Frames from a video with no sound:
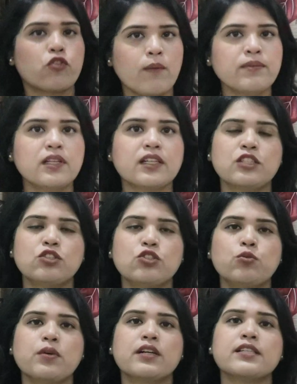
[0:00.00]
from the
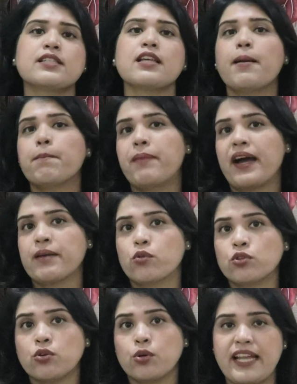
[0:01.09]
consumers by
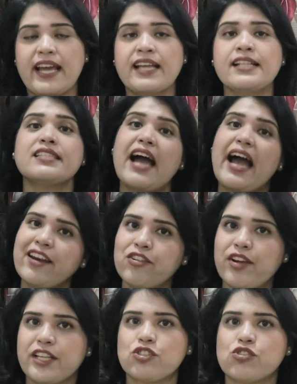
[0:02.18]
both hotels and
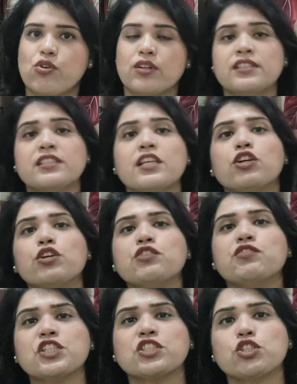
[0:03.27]
restaurants,
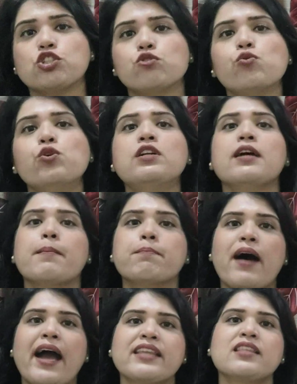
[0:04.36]
which is issued
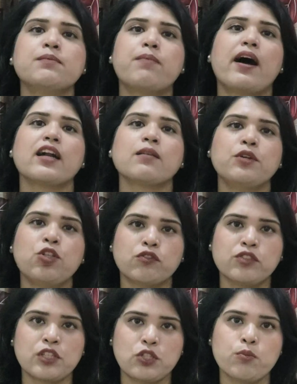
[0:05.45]
by the Department
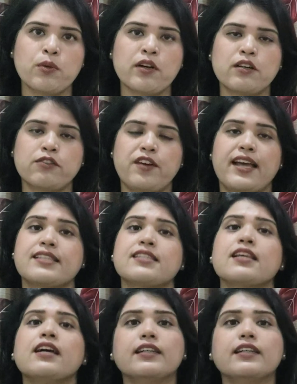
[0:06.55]
of Consumer Affairs,